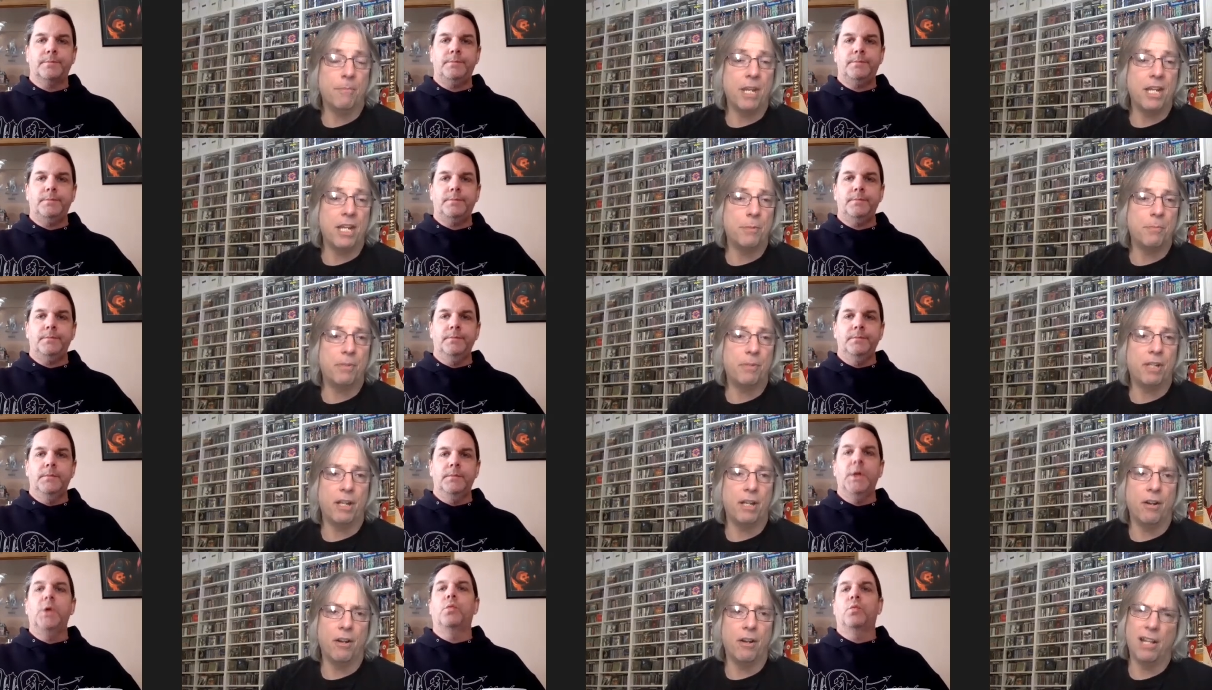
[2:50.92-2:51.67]
Speaker 1: the bass
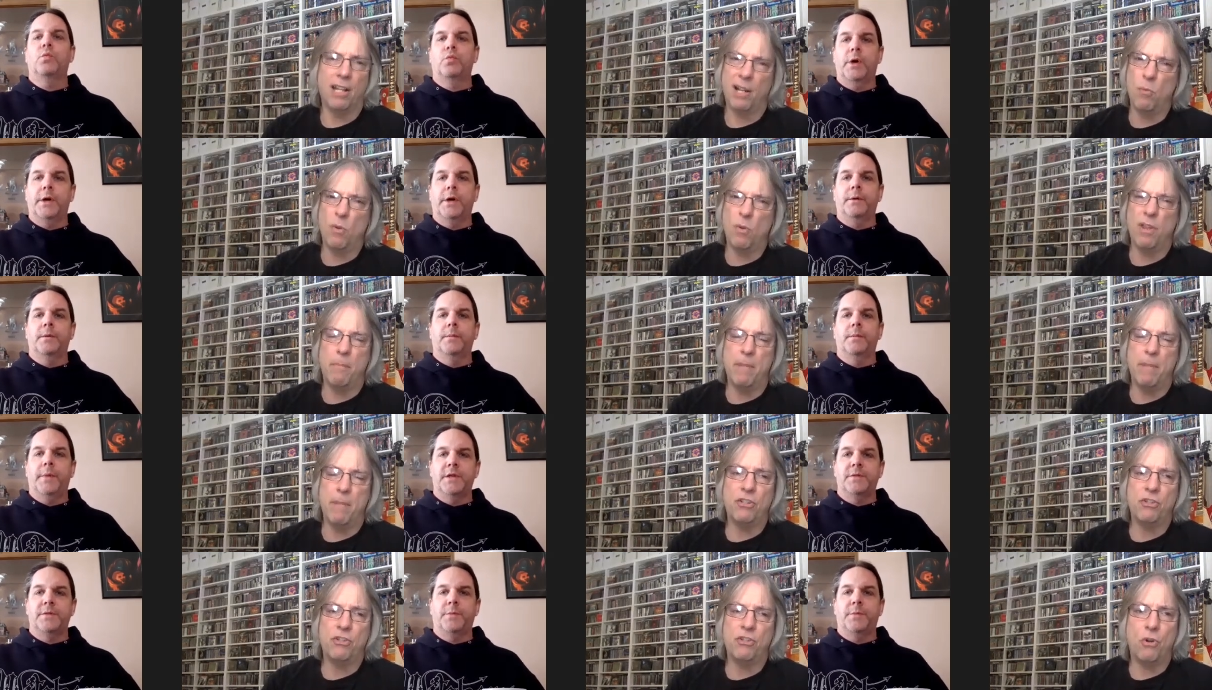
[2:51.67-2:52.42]
player and like one of the
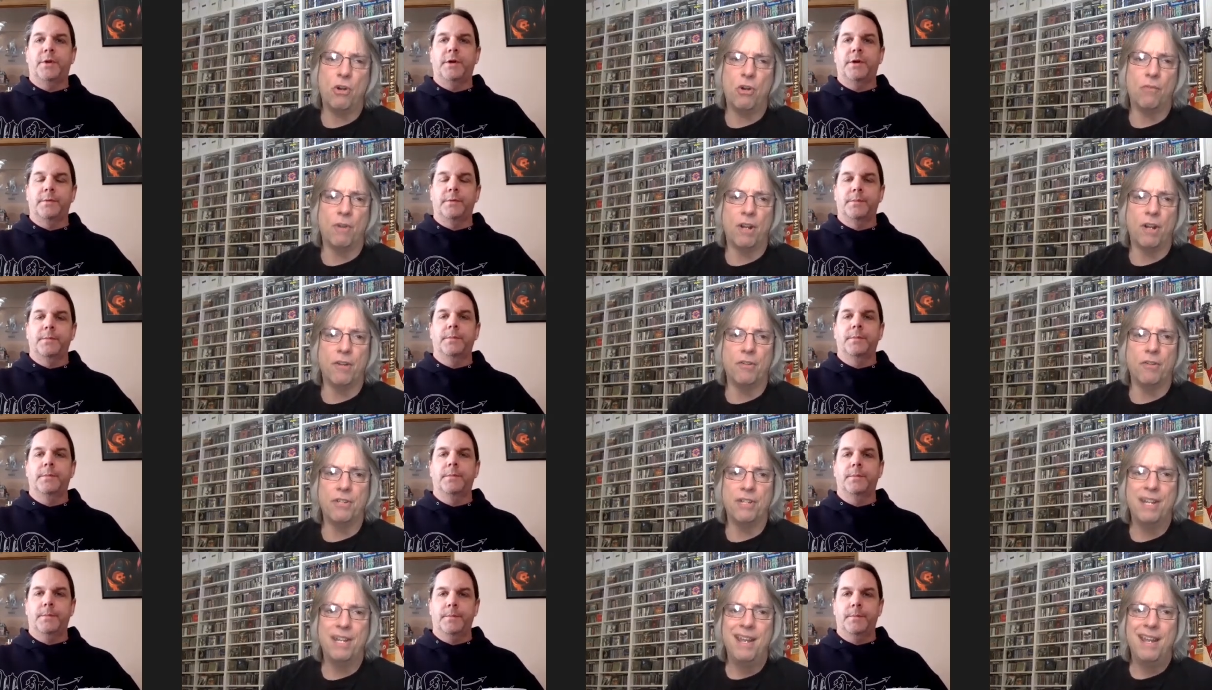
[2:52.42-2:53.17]
main
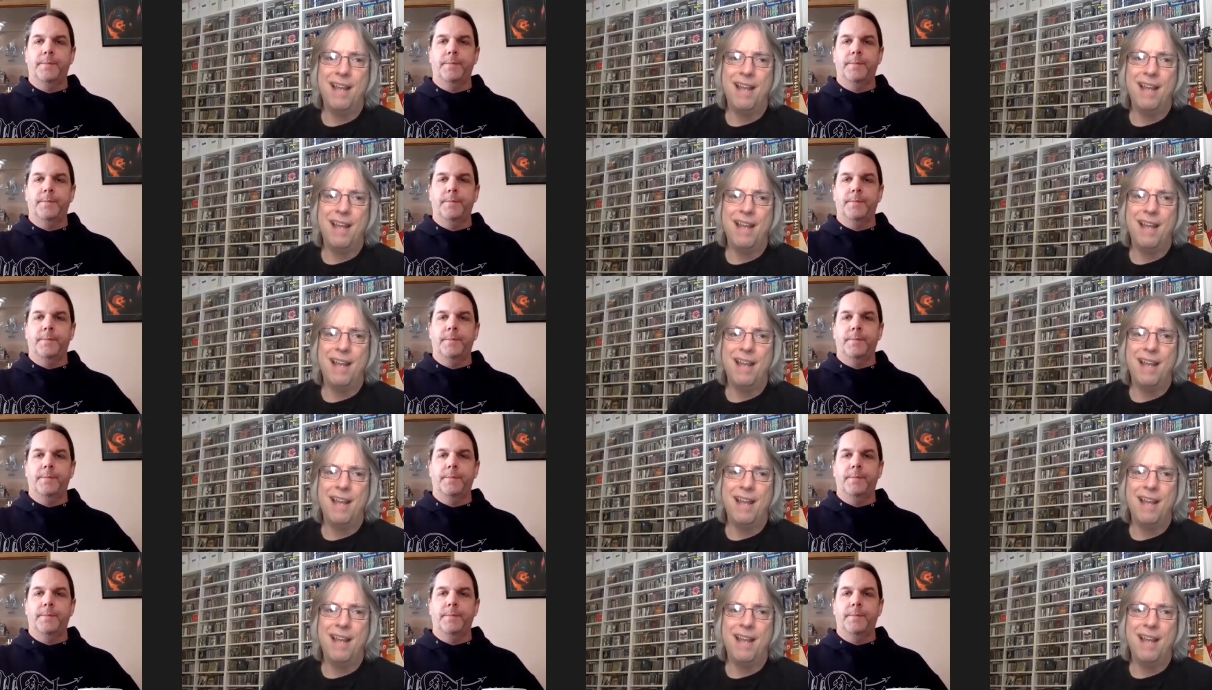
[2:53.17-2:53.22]
songwriters.